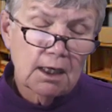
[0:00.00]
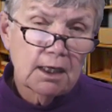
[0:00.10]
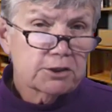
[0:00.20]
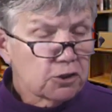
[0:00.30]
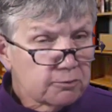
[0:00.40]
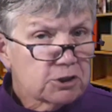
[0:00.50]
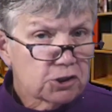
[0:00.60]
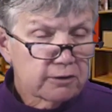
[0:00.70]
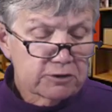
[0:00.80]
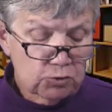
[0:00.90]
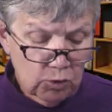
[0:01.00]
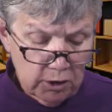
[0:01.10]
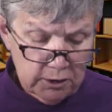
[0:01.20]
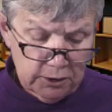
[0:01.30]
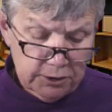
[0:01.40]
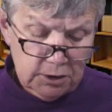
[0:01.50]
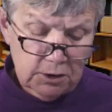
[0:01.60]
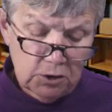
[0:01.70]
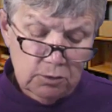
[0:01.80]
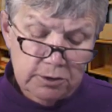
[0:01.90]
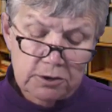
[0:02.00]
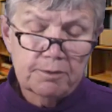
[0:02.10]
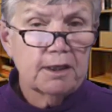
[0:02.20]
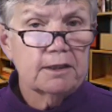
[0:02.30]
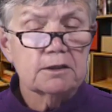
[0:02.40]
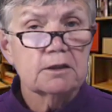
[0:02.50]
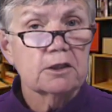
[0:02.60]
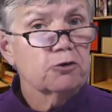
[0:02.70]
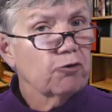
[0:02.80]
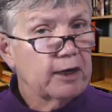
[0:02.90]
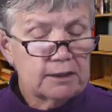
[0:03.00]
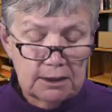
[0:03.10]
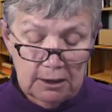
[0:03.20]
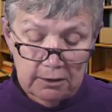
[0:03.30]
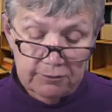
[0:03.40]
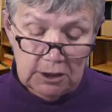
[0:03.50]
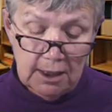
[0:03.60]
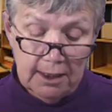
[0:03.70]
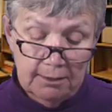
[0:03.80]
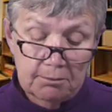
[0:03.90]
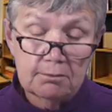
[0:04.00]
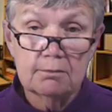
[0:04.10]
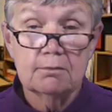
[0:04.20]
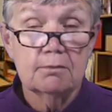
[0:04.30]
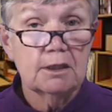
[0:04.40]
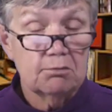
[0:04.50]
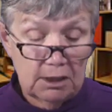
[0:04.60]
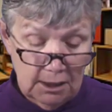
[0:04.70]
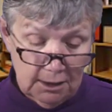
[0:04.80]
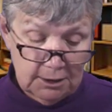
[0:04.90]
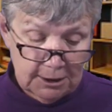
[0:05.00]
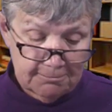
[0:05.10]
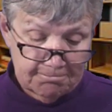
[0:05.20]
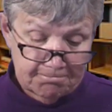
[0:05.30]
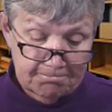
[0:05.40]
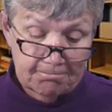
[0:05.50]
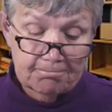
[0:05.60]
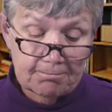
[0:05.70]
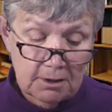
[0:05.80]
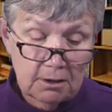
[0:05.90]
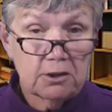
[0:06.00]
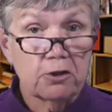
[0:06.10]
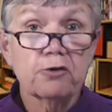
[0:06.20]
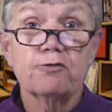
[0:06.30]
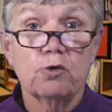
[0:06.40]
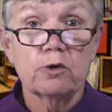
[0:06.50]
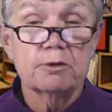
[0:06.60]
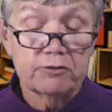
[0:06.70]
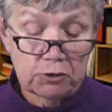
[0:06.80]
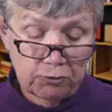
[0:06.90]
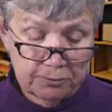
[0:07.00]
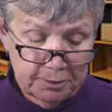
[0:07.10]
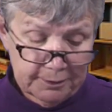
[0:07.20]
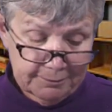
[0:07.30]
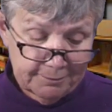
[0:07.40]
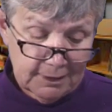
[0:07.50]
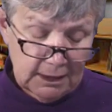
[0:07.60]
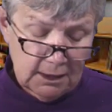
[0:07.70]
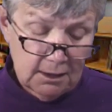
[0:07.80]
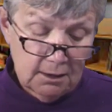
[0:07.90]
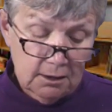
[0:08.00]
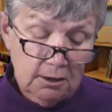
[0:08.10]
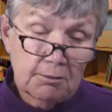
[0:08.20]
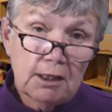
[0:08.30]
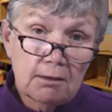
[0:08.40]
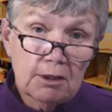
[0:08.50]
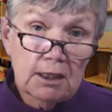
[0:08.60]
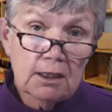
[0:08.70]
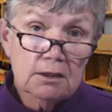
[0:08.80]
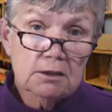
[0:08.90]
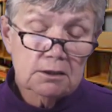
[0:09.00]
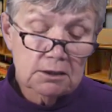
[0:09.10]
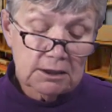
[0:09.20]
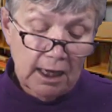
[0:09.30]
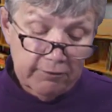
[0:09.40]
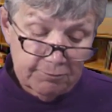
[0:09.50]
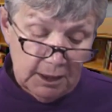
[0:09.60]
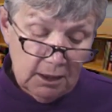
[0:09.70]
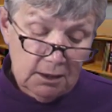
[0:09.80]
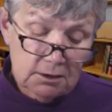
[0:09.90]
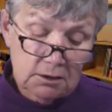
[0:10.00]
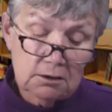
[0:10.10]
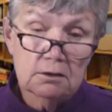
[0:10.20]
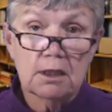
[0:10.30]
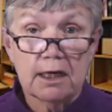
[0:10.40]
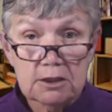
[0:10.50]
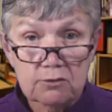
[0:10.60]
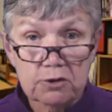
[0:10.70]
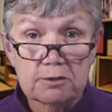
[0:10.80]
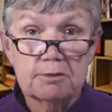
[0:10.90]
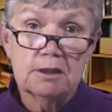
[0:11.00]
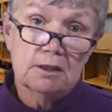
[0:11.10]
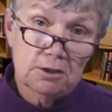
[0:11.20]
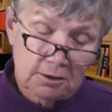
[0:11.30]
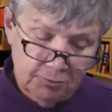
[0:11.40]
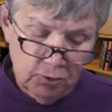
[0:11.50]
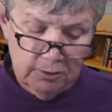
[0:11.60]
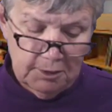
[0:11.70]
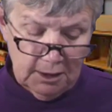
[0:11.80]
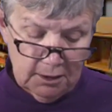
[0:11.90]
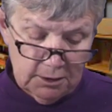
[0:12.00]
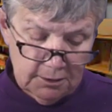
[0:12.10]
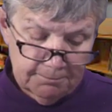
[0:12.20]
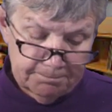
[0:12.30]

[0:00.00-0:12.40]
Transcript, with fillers: As human service workers, you will spend a great deal of time in meetings, another form of a group. Committee meetings, staff meetings, task force meetings, the board meetings.